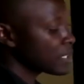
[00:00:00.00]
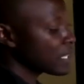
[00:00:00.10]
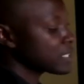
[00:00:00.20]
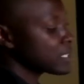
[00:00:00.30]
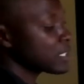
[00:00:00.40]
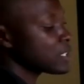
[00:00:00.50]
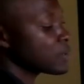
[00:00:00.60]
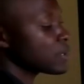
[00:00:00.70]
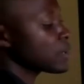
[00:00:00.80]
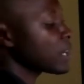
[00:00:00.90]
that's the
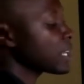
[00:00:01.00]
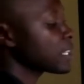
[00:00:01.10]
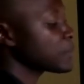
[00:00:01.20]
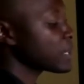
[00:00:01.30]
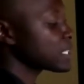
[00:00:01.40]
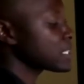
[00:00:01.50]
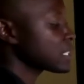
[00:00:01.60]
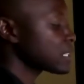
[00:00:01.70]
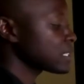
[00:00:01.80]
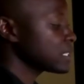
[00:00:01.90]
real and the
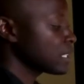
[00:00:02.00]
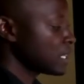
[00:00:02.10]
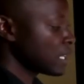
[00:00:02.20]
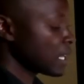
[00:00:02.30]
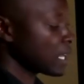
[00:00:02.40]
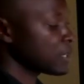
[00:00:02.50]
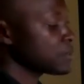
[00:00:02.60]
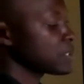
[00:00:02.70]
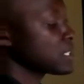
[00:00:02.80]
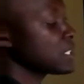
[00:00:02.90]
imaginary.
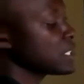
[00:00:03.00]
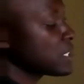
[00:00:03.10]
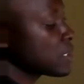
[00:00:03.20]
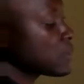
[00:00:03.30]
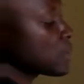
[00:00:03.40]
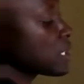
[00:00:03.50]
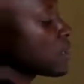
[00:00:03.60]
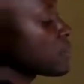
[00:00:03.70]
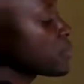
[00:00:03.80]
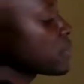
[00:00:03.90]
And with this, we shall
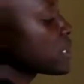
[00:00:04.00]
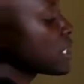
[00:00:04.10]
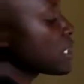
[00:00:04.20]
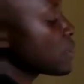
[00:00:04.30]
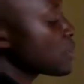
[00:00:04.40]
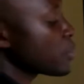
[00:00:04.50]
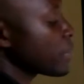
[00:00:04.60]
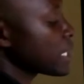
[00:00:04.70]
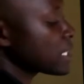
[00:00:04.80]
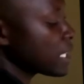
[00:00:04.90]
represent the real
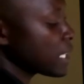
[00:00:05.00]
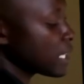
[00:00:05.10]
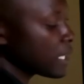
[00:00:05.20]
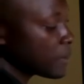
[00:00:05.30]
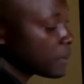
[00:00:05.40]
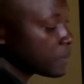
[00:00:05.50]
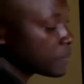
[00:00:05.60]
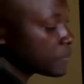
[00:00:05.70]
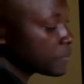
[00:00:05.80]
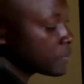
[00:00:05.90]
part A
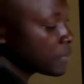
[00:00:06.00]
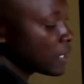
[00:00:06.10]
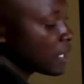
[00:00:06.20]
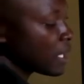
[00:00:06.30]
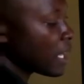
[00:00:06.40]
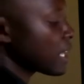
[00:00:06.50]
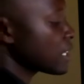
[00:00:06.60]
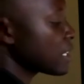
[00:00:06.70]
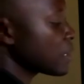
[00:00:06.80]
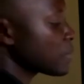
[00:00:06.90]
and
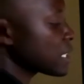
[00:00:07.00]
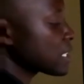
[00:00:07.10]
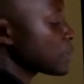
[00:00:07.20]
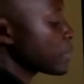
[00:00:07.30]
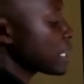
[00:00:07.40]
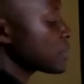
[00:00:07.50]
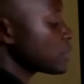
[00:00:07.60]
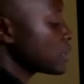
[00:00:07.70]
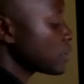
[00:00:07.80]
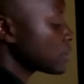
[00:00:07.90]
the imaginary part
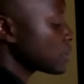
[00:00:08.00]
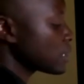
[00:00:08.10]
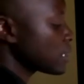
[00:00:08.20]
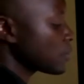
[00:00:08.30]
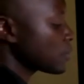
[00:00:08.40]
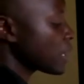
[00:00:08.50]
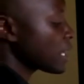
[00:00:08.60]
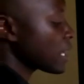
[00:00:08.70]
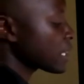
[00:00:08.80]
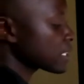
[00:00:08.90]
B on the
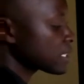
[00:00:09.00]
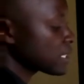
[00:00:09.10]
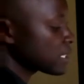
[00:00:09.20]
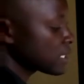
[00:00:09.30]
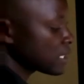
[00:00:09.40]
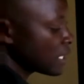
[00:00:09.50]
y-axis.